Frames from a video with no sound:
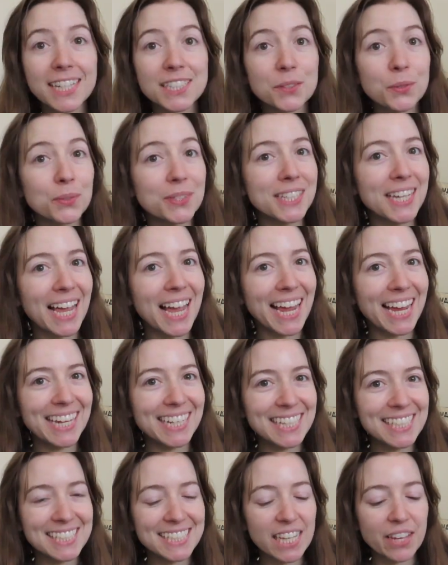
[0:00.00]
it's only
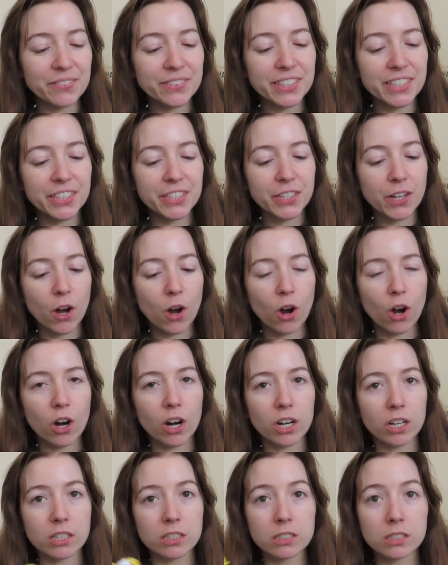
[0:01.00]
87
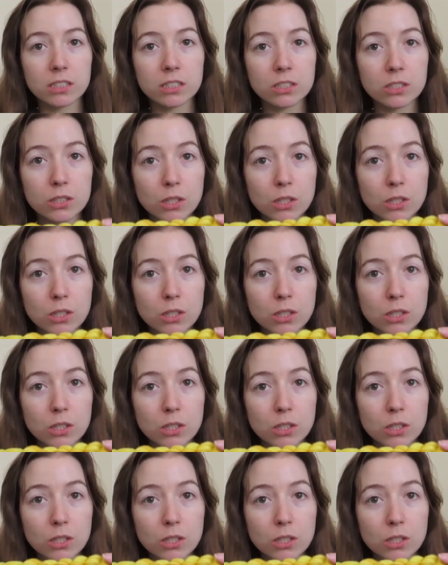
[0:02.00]
yards,